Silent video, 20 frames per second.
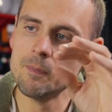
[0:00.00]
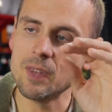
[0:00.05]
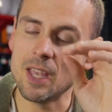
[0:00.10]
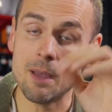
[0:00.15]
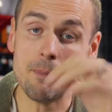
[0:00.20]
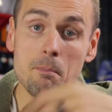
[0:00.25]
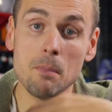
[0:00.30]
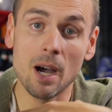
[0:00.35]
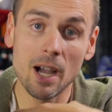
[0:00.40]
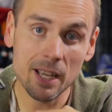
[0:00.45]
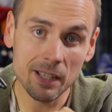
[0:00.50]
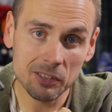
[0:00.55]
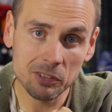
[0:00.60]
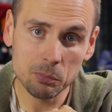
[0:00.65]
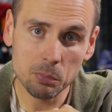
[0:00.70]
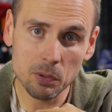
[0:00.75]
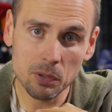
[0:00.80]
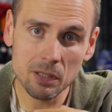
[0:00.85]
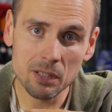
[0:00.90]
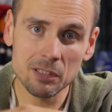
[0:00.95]
in my
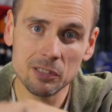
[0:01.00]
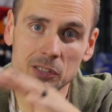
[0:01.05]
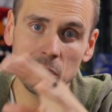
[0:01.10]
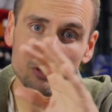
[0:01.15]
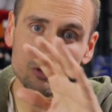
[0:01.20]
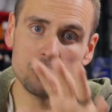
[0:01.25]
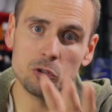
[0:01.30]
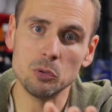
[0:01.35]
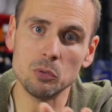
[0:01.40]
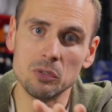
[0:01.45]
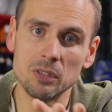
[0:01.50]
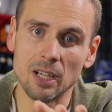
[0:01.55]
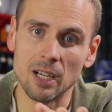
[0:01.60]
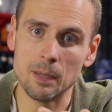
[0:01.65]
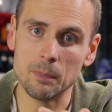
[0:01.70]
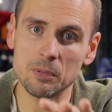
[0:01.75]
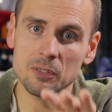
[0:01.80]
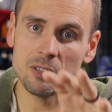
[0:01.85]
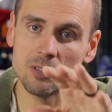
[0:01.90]
experience, there's two types.